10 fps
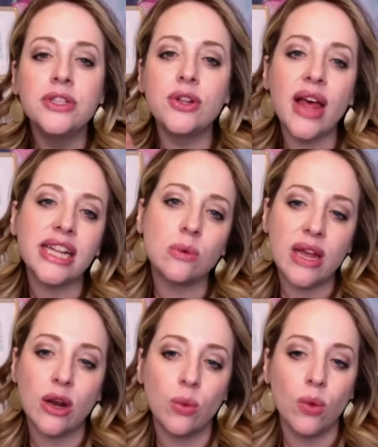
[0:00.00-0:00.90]
So that's a
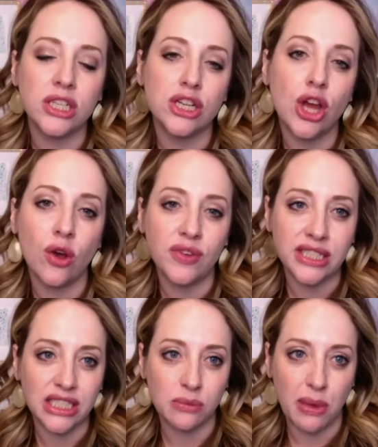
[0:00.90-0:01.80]
way to to know if
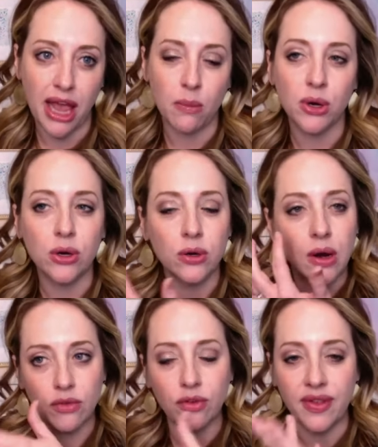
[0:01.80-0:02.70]
it's a scammer
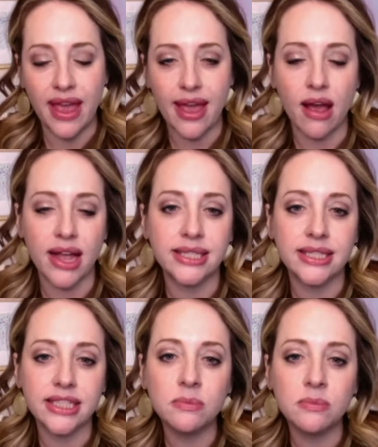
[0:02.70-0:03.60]
for the AI
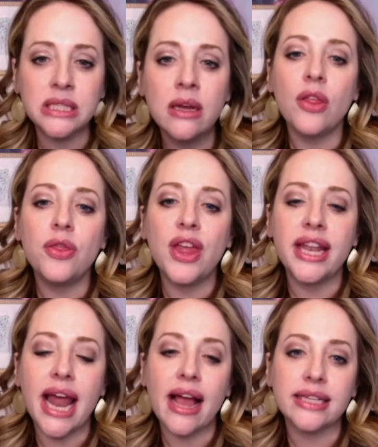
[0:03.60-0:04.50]
systems. The
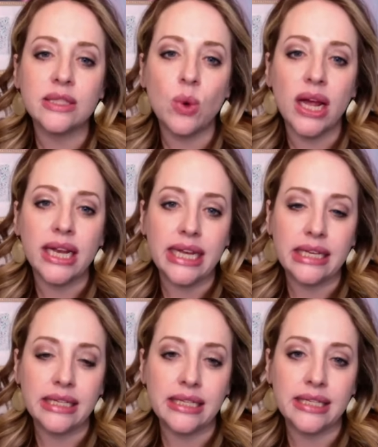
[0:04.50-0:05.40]
next one
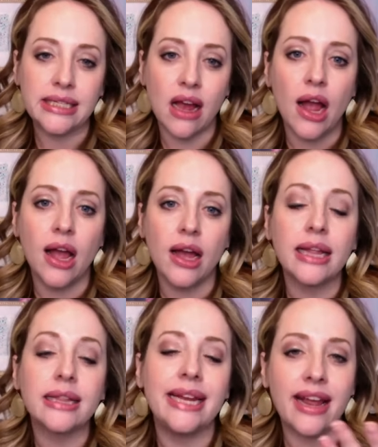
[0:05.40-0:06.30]
is a,
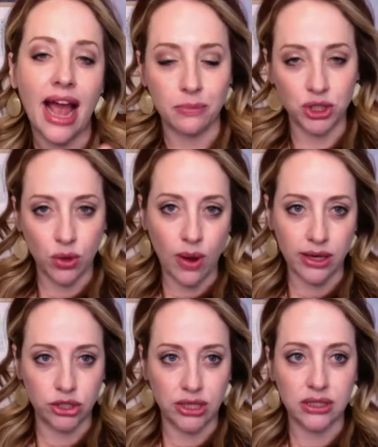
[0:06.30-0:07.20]
a lead capture
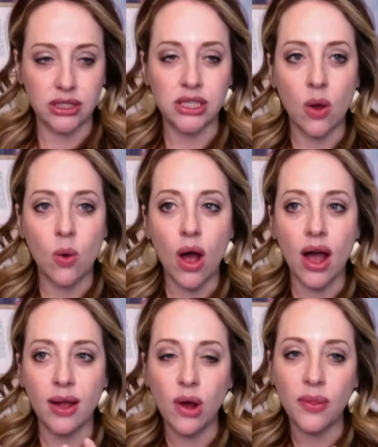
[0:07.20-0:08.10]
question. So
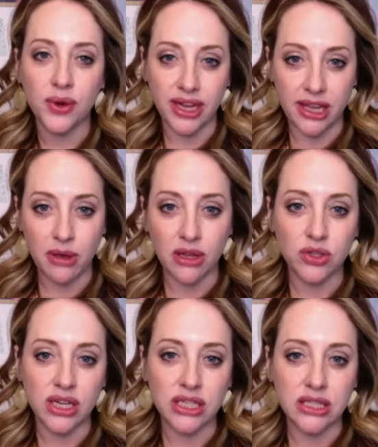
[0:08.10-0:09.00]
I want their email
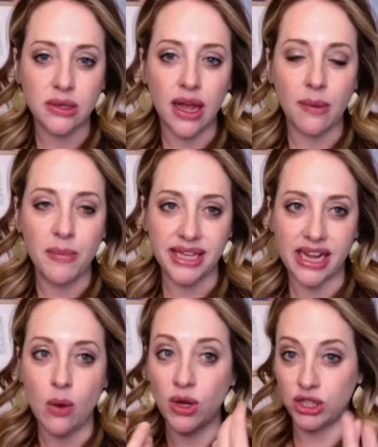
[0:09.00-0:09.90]
address
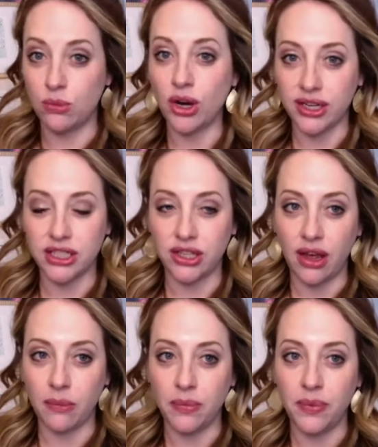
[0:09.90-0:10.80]
because I want to market to them.